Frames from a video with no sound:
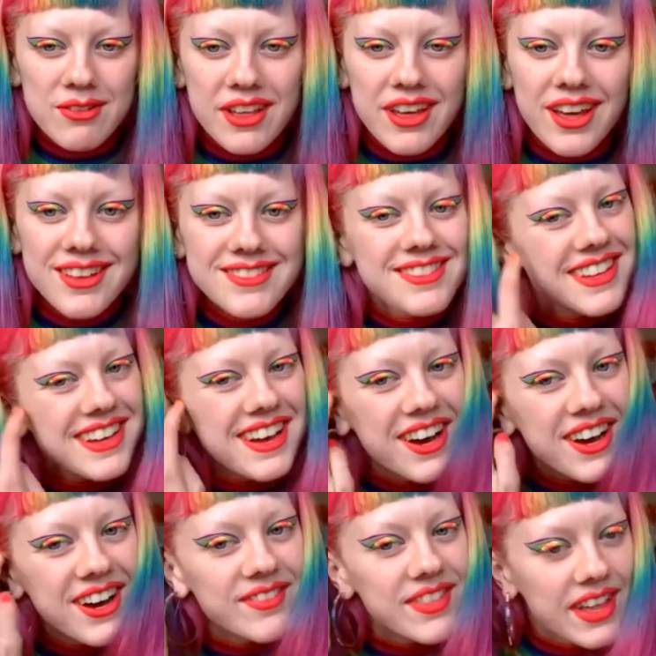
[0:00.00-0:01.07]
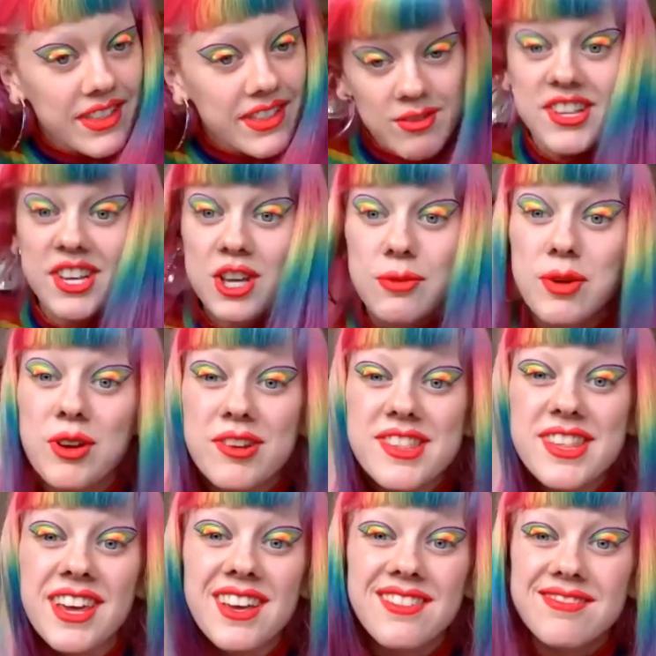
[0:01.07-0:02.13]
there, that there is a
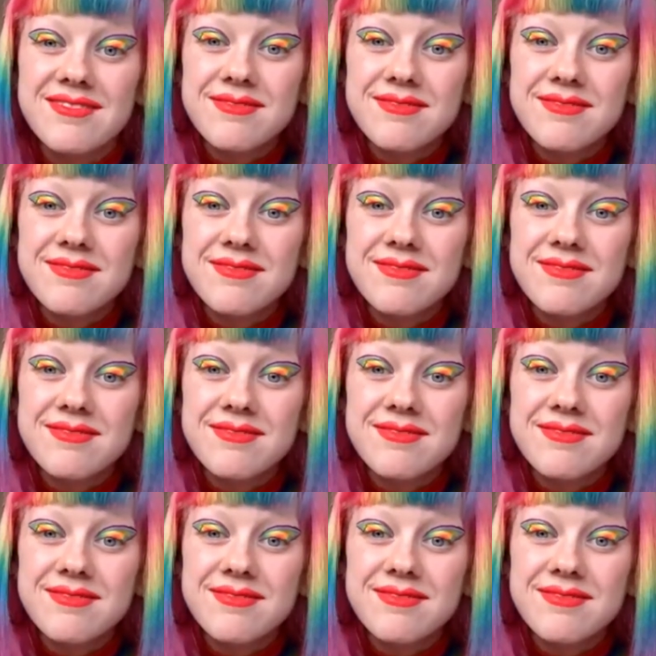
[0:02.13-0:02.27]
community.